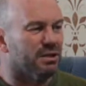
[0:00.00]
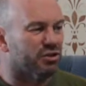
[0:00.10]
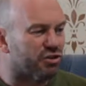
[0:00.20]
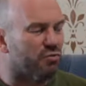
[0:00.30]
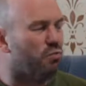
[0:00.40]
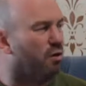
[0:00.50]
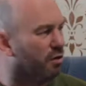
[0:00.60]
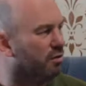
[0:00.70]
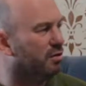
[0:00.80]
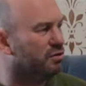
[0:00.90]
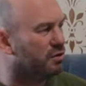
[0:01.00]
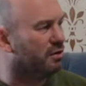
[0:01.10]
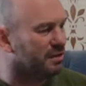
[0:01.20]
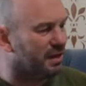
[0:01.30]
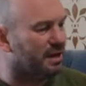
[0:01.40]
Someone has
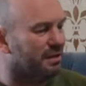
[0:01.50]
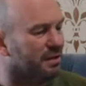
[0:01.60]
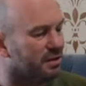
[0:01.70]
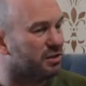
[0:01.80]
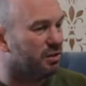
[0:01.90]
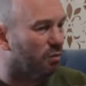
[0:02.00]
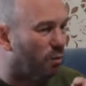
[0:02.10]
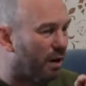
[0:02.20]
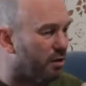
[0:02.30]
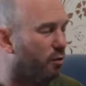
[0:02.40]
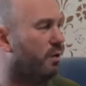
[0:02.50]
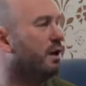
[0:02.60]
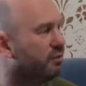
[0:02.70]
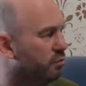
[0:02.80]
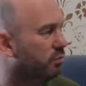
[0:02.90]
got to take this where no one
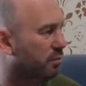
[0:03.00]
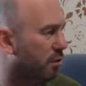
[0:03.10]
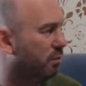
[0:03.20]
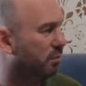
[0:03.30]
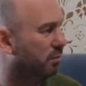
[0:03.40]
else will go.